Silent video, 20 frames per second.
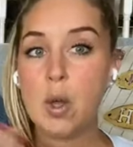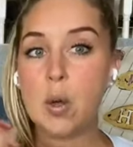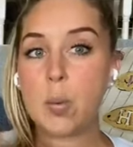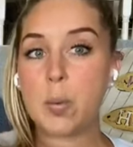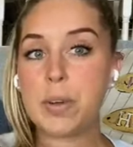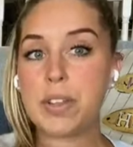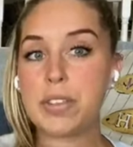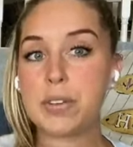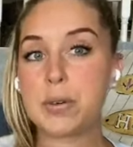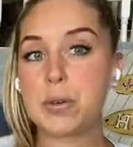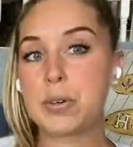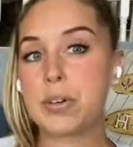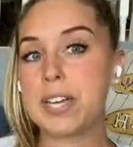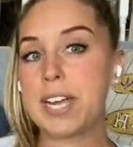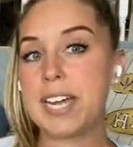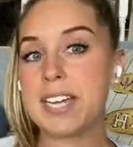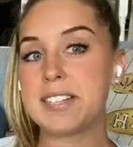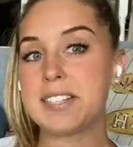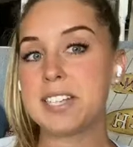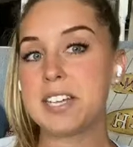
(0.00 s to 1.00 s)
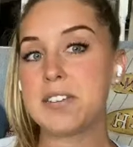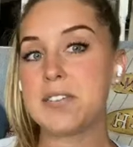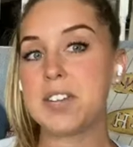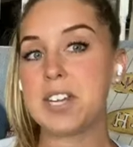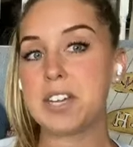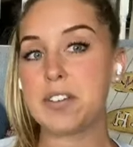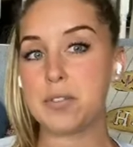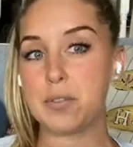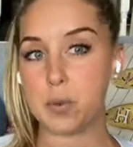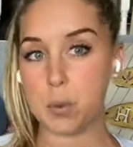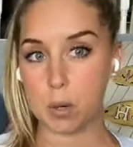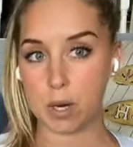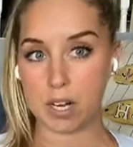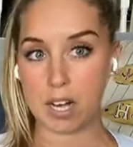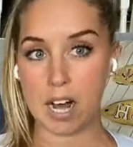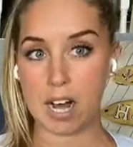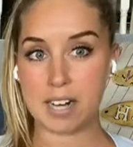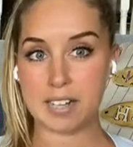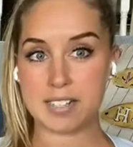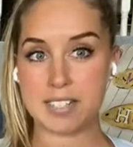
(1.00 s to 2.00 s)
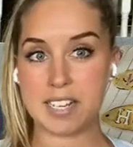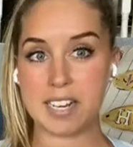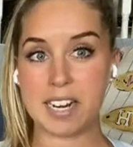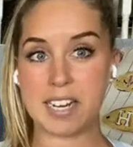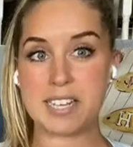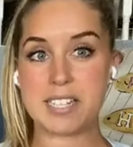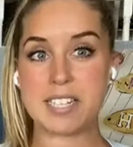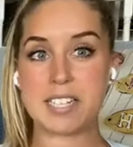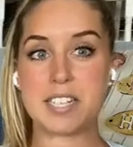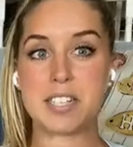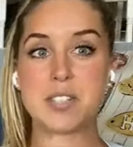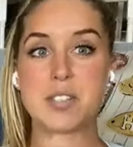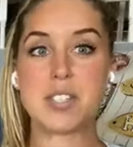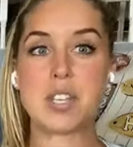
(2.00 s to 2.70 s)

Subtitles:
with creativity for content ideas.